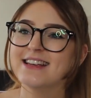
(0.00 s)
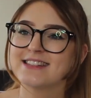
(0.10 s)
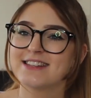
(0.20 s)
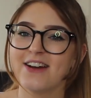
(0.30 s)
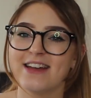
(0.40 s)

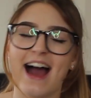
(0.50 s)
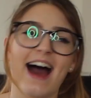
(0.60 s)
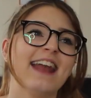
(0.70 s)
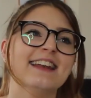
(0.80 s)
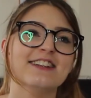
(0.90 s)
So
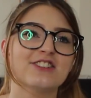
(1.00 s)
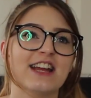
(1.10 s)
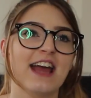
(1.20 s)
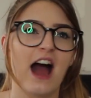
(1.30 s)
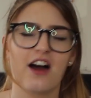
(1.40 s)
yeah, and
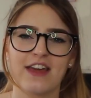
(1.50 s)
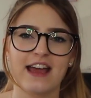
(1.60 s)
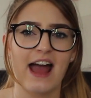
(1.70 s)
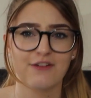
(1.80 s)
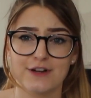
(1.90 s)
literally I
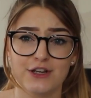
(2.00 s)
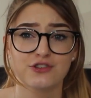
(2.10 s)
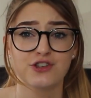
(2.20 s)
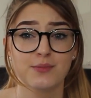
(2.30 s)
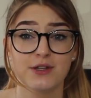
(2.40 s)
think every
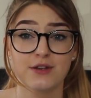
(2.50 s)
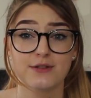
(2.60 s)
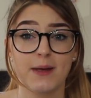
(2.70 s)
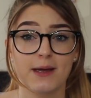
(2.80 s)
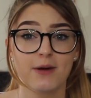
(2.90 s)
YouTuber
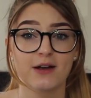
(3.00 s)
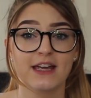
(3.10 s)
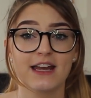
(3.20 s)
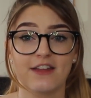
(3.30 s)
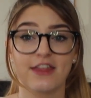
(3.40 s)
used
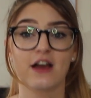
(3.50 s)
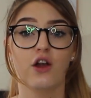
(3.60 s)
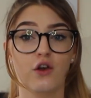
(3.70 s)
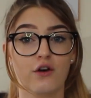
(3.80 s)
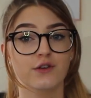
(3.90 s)
PicMonkey, and I think
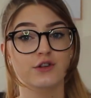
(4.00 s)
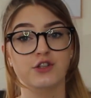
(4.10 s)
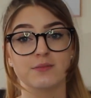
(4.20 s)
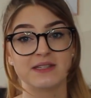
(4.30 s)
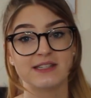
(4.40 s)
a lot of
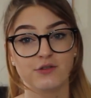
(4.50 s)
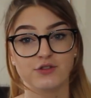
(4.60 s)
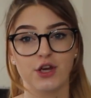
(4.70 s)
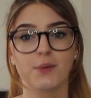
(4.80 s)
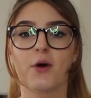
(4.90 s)
YouTubers still
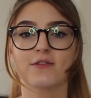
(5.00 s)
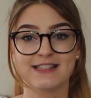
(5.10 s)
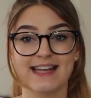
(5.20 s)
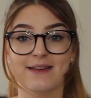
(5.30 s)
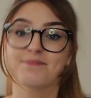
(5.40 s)
do, but
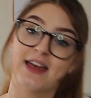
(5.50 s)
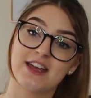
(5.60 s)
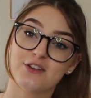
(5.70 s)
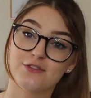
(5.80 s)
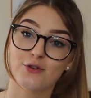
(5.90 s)
obviously
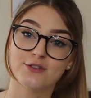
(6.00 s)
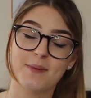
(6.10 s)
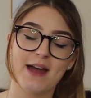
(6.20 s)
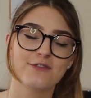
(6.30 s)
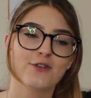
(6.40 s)
they can afford to
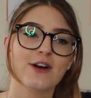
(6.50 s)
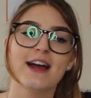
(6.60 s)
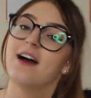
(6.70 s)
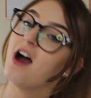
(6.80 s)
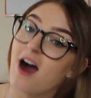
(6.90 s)
pay for
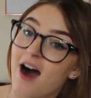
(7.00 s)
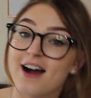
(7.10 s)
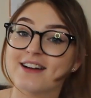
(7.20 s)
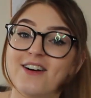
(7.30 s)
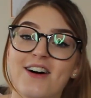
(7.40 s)
it.
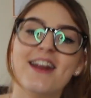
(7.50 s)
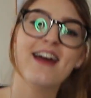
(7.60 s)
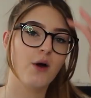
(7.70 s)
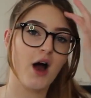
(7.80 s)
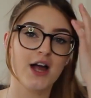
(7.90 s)
I can't.
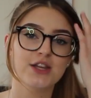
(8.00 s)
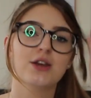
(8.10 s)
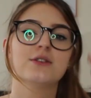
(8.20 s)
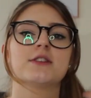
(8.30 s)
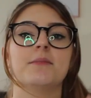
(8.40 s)
So I
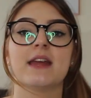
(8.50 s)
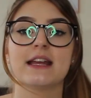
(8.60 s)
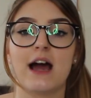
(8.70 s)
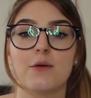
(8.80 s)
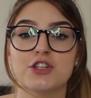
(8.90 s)
use
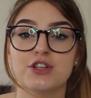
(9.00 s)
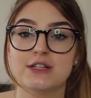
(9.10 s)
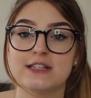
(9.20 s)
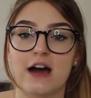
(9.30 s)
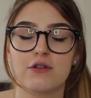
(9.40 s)
something now which you
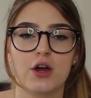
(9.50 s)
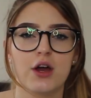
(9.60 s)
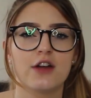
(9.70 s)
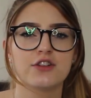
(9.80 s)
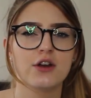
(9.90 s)
can
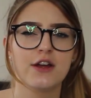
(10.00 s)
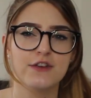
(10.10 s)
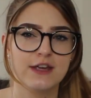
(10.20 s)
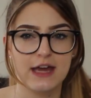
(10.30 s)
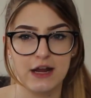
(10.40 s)
download. I don't know
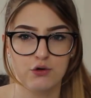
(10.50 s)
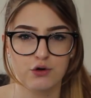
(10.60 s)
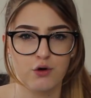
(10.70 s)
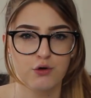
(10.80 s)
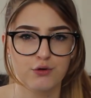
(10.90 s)
if you can get it
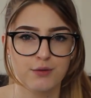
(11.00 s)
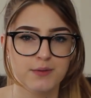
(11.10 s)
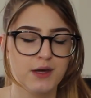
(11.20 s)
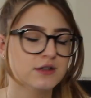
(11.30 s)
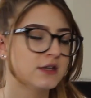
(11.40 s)
on all
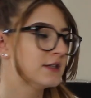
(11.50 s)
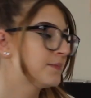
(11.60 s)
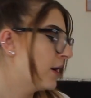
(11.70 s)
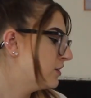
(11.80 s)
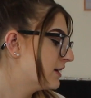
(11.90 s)
computers,
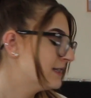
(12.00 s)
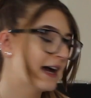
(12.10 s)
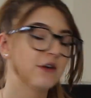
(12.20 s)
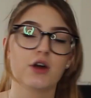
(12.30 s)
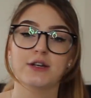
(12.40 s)
but you can
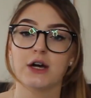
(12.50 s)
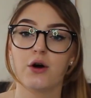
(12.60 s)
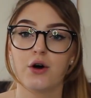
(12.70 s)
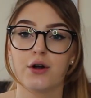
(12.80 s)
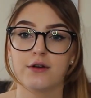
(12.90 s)
download it
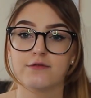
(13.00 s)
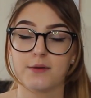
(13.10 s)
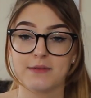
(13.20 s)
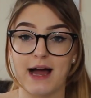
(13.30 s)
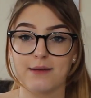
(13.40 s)

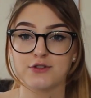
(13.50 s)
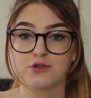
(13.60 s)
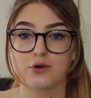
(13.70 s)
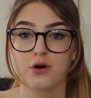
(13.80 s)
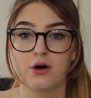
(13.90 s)
from the App
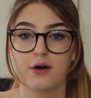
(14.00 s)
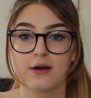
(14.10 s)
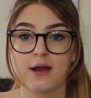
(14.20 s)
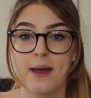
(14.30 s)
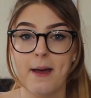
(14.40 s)
Store
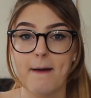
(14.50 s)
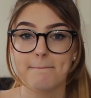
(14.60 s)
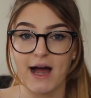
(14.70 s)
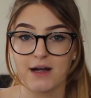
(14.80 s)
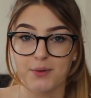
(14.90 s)
on
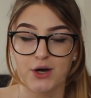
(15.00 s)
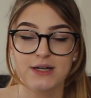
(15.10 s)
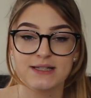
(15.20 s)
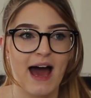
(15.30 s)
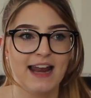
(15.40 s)

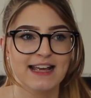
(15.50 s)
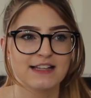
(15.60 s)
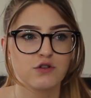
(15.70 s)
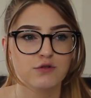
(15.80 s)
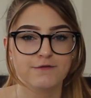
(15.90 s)
MacBooks, and
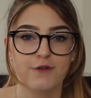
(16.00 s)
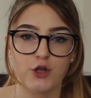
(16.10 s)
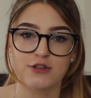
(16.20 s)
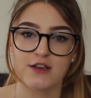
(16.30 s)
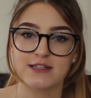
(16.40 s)
it's called
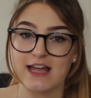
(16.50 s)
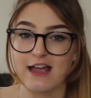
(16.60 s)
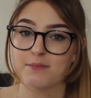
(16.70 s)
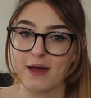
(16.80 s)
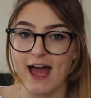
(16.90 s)

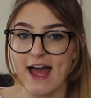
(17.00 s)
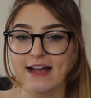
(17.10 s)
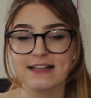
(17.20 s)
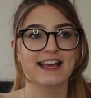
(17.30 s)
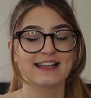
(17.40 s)
Photoscape
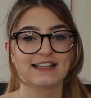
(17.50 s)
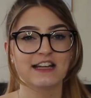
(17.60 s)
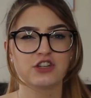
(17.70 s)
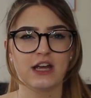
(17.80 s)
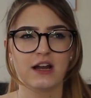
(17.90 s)
X. It is
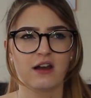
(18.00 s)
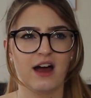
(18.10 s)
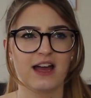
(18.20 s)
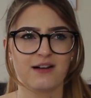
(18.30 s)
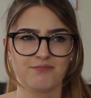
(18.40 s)
literally
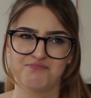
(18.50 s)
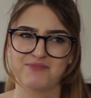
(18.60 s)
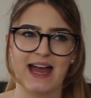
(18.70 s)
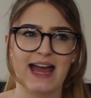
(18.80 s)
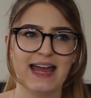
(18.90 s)
like
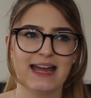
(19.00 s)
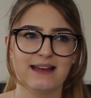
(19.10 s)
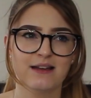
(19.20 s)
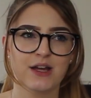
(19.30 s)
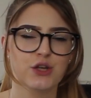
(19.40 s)

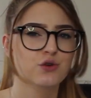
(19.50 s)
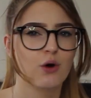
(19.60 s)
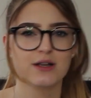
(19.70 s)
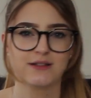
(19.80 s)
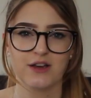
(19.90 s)
a
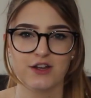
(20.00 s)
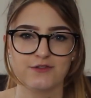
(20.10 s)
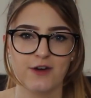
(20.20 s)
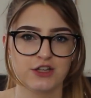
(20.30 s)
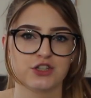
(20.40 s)
not as good
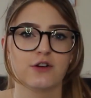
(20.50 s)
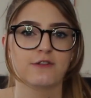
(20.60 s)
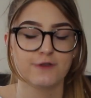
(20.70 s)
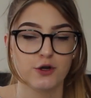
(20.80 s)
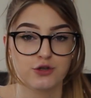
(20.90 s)
version
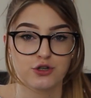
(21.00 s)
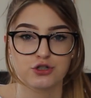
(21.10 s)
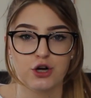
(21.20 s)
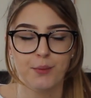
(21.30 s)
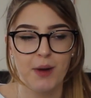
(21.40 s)
of
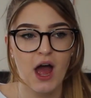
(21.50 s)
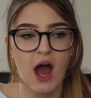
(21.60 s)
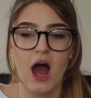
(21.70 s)
Photoshop.